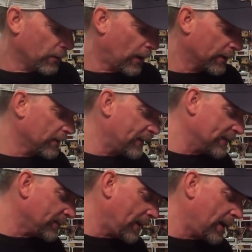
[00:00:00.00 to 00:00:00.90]
I hear a lot of good things
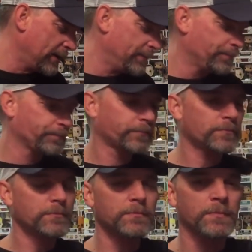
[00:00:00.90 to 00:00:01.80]
about it.
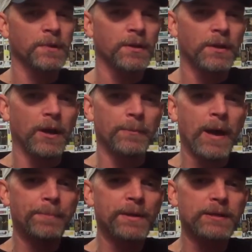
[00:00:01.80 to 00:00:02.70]
Um, I
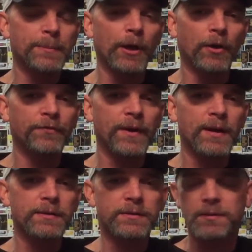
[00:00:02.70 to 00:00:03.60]
picked up
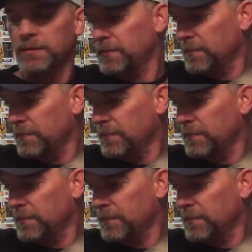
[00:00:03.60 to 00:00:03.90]
Hellfest,